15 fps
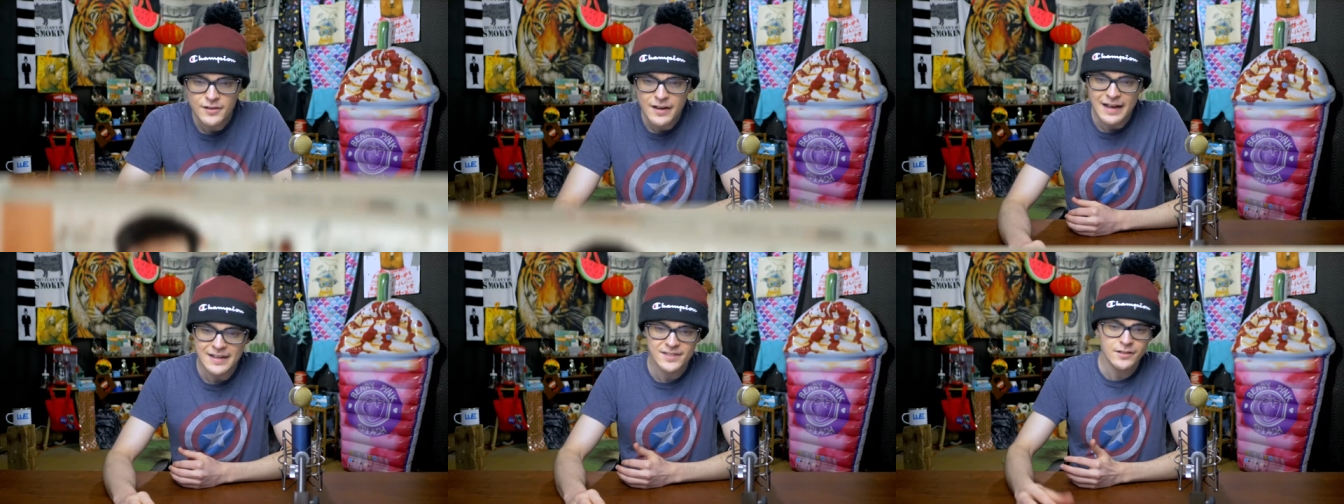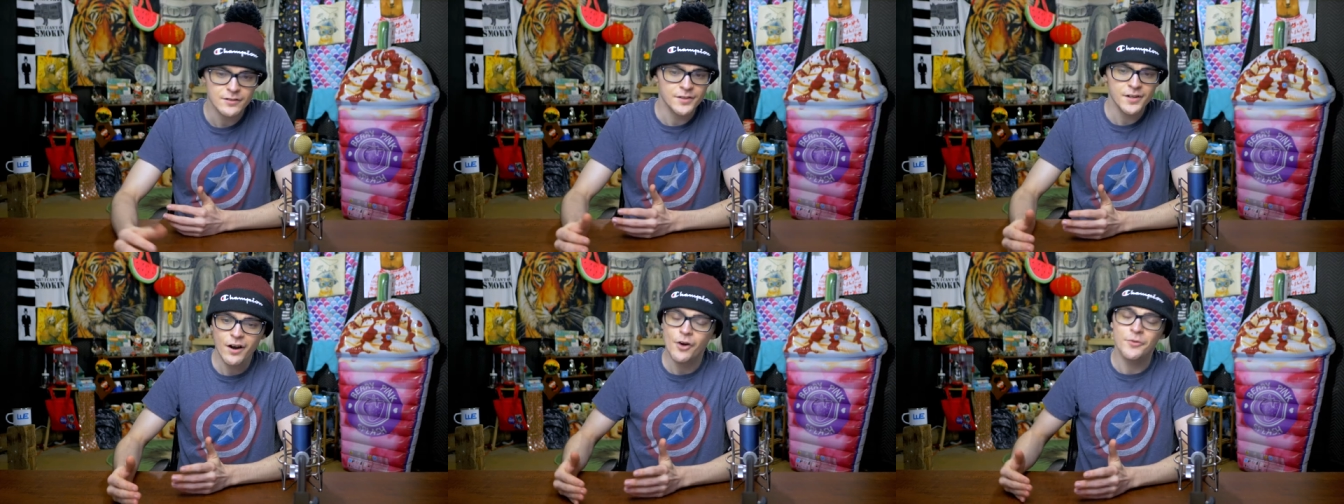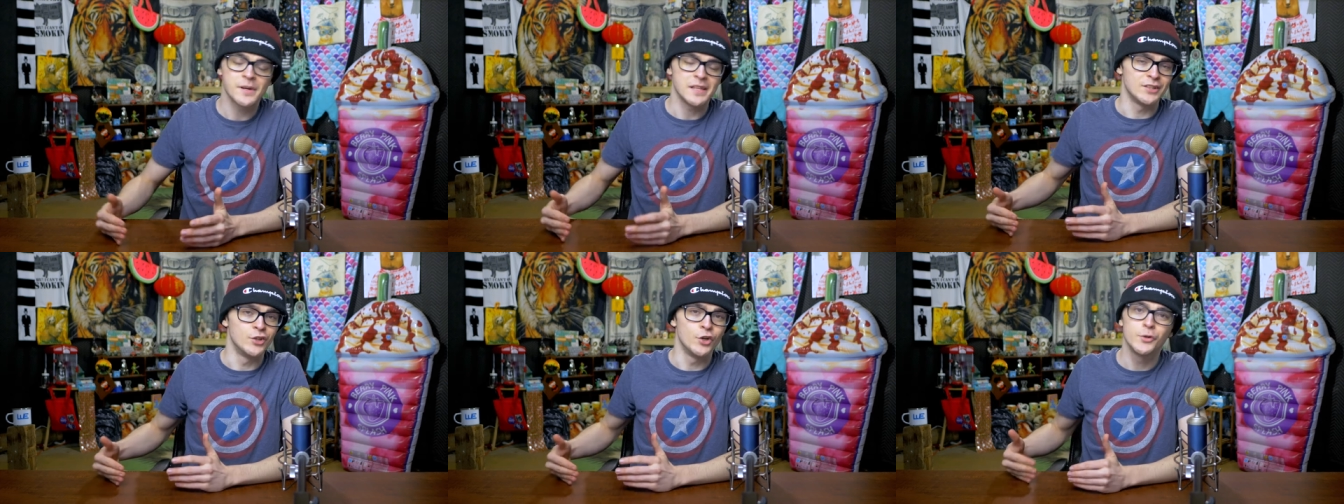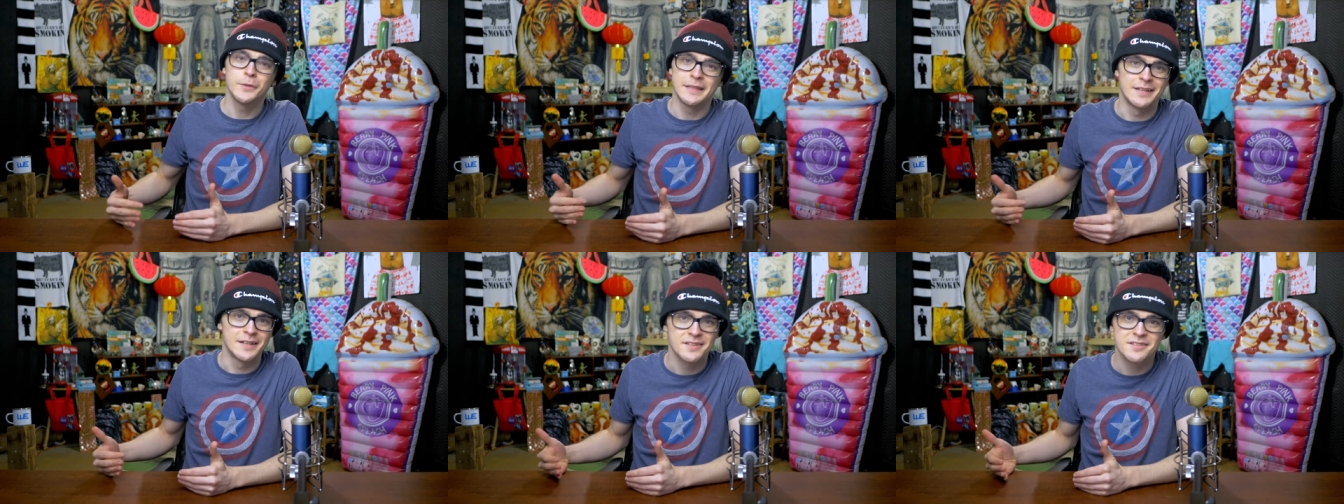guys know they're already
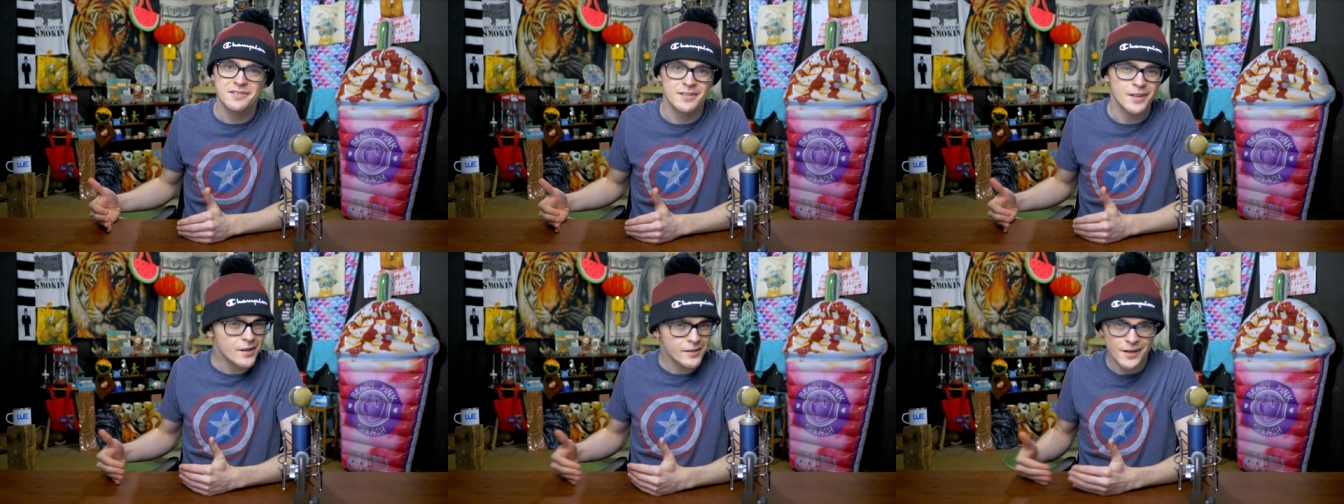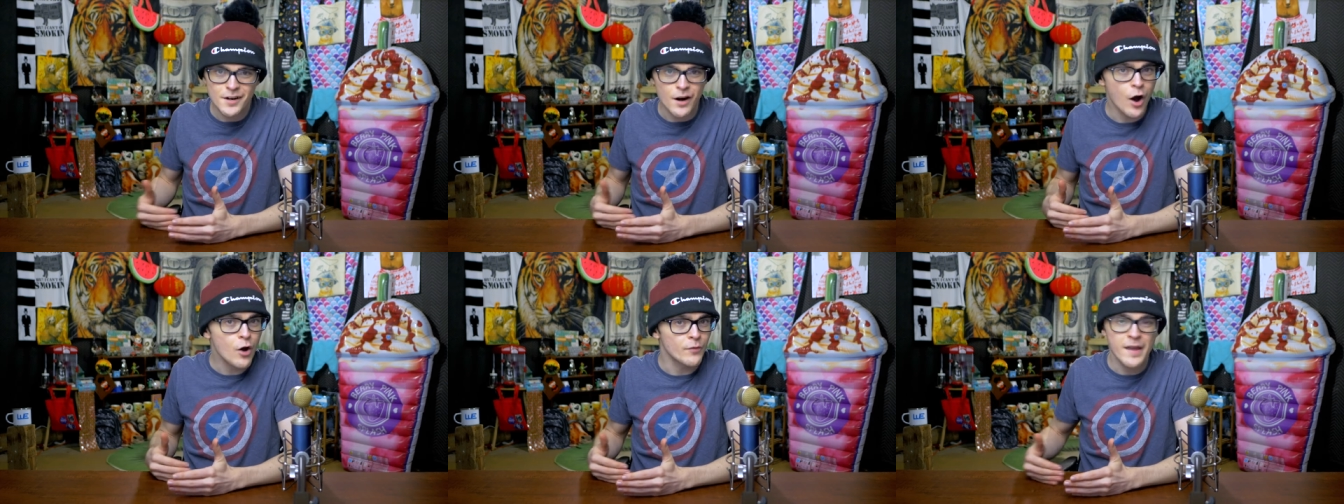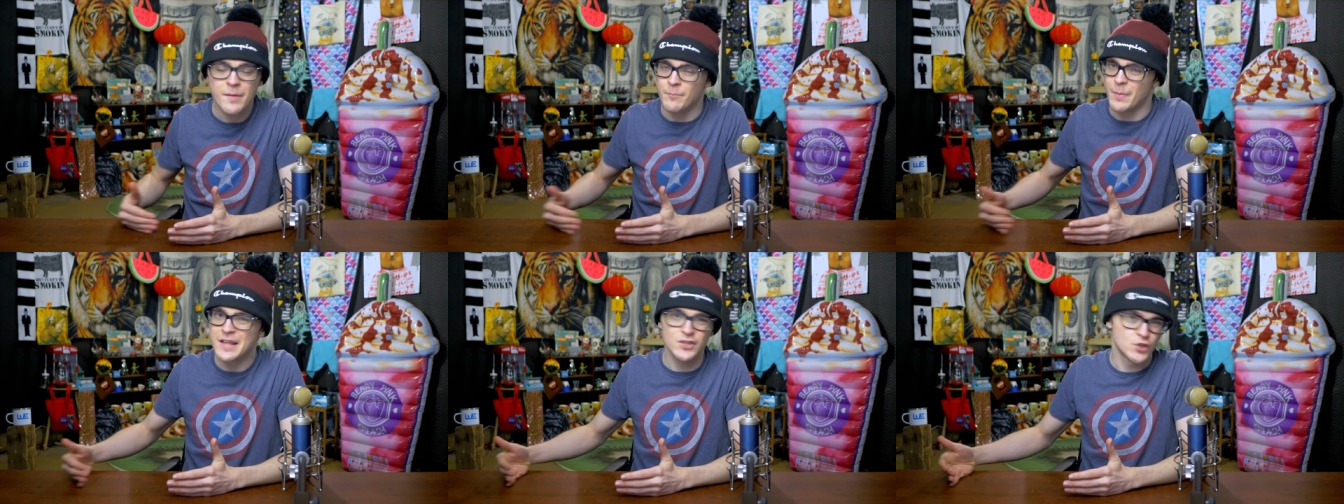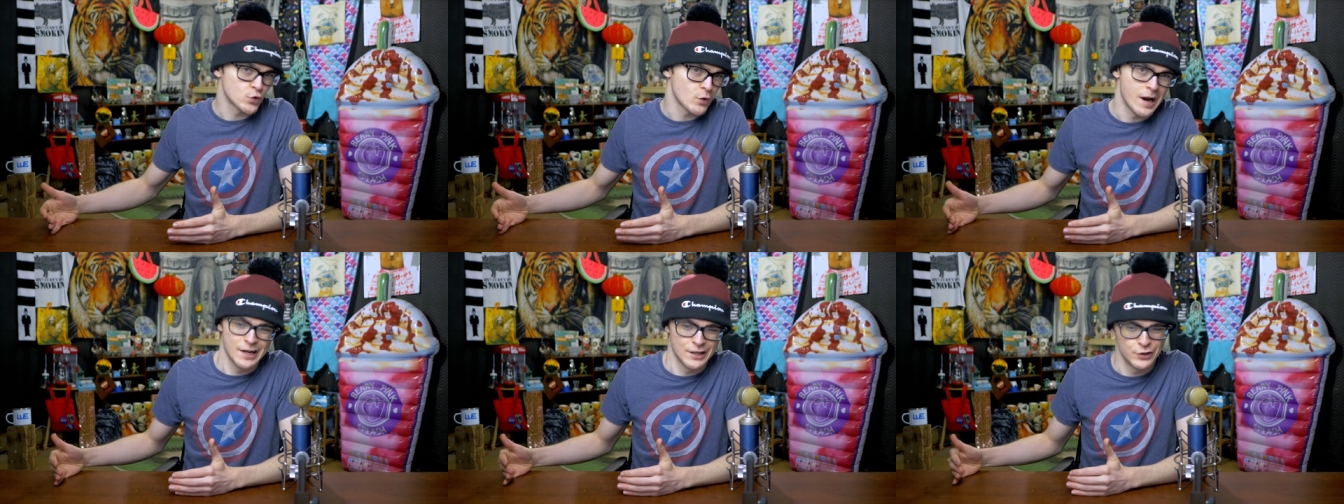doing this. They've been
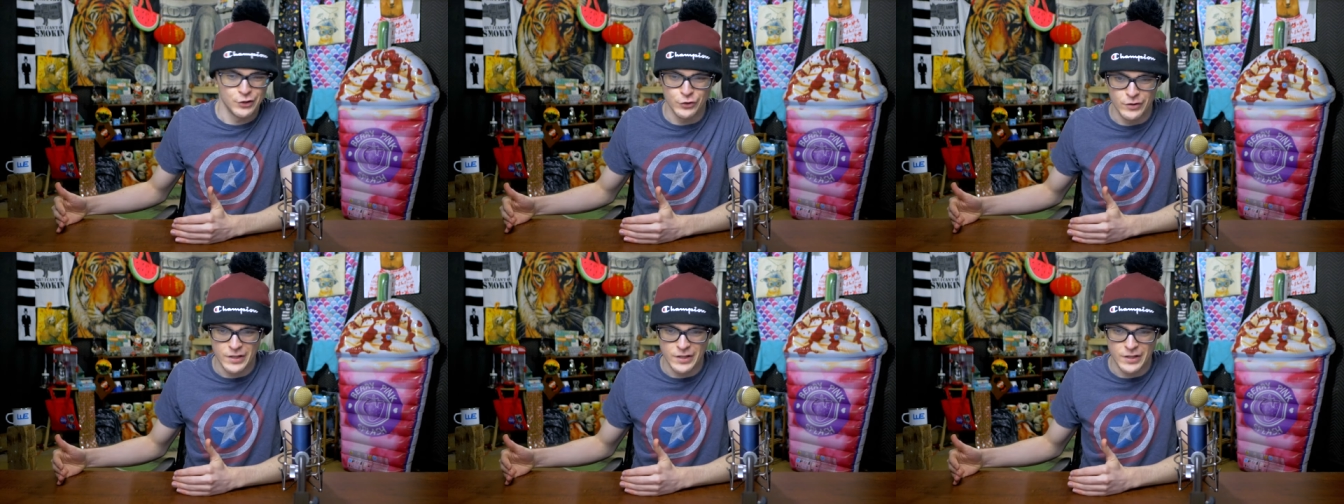trying to do